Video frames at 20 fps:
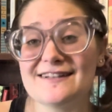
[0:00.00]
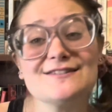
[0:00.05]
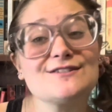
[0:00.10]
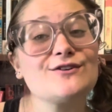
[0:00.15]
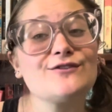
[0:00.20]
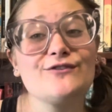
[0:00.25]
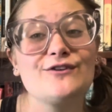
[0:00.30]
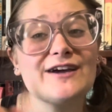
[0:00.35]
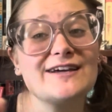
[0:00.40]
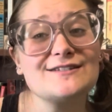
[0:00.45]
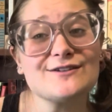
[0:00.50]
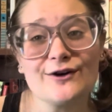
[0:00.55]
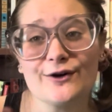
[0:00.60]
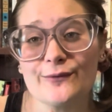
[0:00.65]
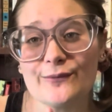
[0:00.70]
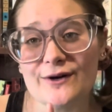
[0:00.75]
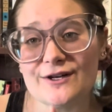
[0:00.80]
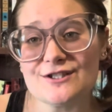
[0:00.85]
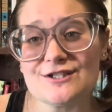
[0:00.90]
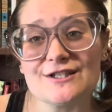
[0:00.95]
So if you guys aren't
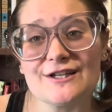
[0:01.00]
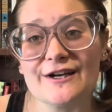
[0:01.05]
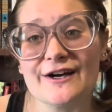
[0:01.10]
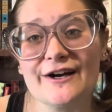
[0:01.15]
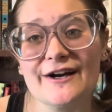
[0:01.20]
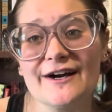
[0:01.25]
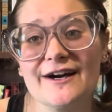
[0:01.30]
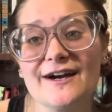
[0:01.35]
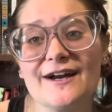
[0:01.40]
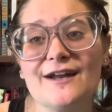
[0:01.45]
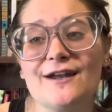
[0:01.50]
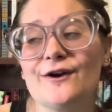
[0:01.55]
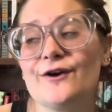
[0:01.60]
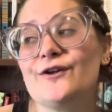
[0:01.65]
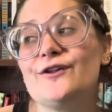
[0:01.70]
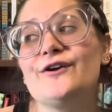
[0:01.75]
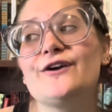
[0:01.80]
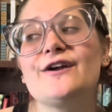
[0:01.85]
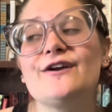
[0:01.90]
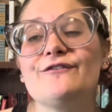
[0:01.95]
watching her and are
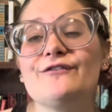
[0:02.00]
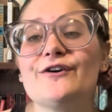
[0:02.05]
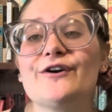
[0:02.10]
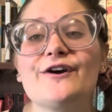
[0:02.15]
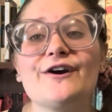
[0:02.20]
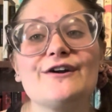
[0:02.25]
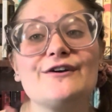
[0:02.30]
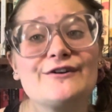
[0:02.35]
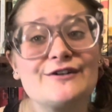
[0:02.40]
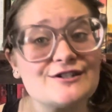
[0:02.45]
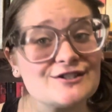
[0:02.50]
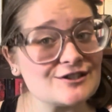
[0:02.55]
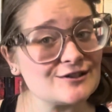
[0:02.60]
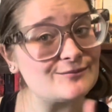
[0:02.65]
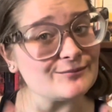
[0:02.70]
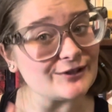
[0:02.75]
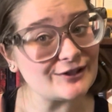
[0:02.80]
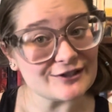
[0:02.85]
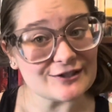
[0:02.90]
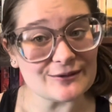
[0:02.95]
looking for a good Christian
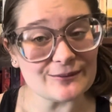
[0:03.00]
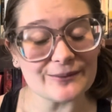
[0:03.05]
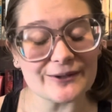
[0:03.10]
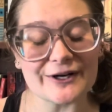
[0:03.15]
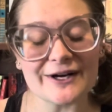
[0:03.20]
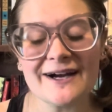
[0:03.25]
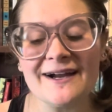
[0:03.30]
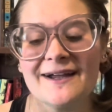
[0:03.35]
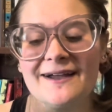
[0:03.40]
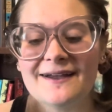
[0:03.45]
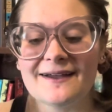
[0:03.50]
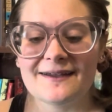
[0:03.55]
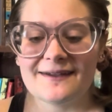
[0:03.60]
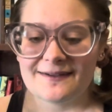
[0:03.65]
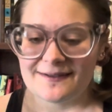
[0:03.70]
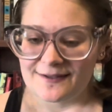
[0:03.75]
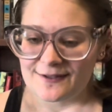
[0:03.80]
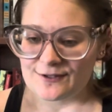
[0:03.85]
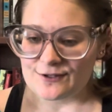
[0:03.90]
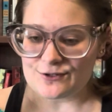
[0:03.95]
booktuber,
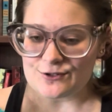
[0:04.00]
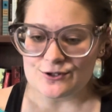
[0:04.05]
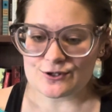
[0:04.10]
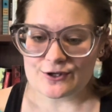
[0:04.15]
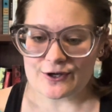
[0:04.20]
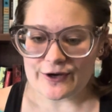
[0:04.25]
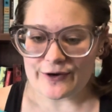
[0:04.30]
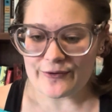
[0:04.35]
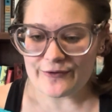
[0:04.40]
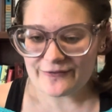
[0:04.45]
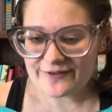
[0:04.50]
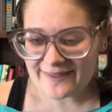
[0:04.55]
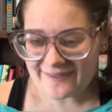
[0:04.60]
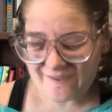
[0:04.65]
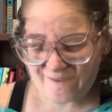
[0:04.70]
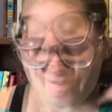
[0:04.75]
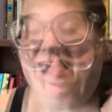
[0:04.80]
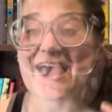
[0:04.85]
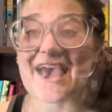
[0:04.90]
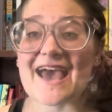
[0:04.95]
you should go over there.